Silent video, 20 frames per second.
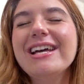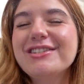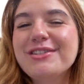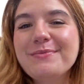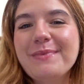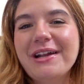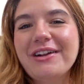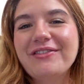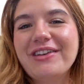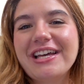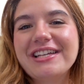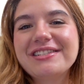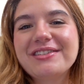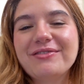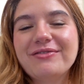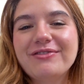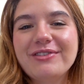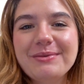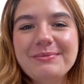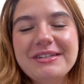As you might have guessed
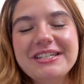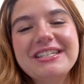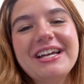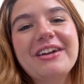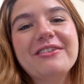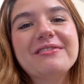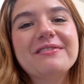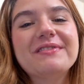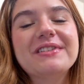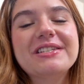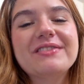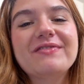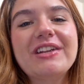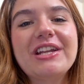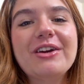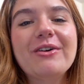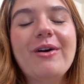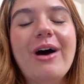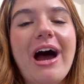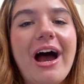from the title of this
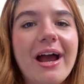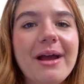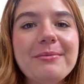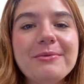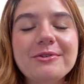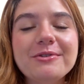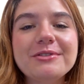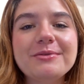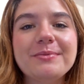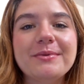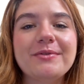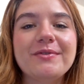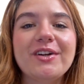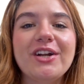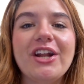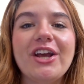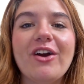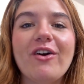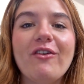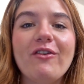video, I'm going to be
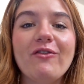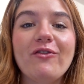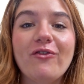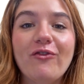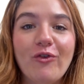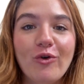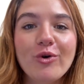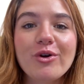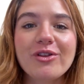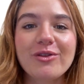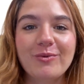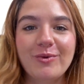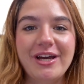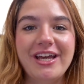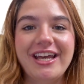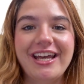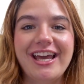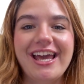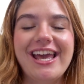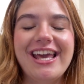reading Fourth
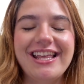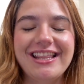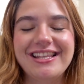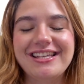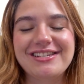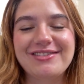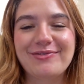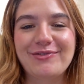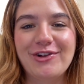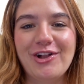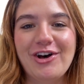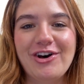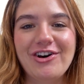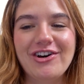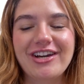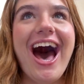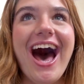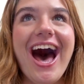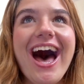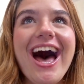Wing in this
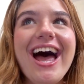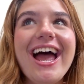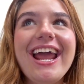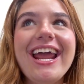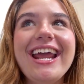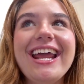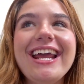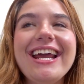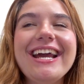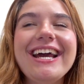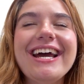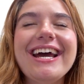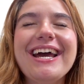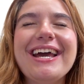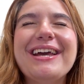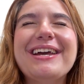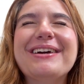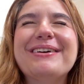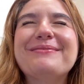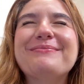vlog. I
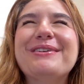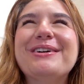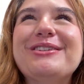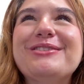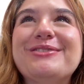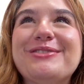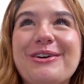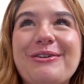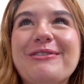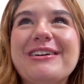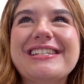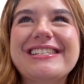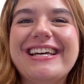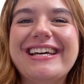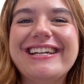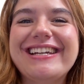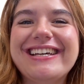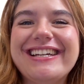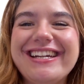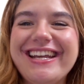am so
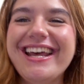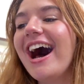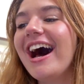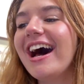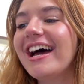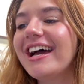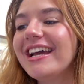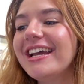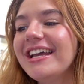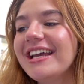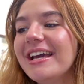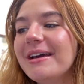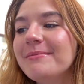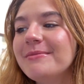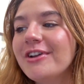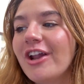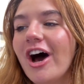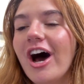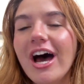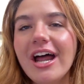excited. I
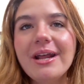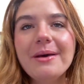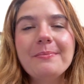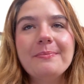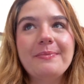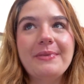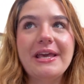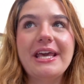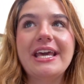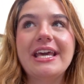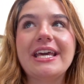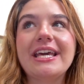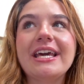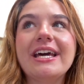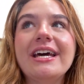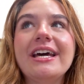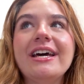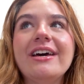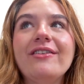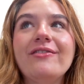am not a big
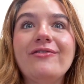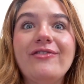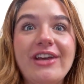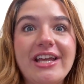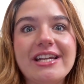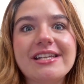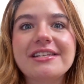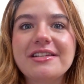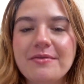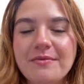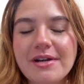fantasy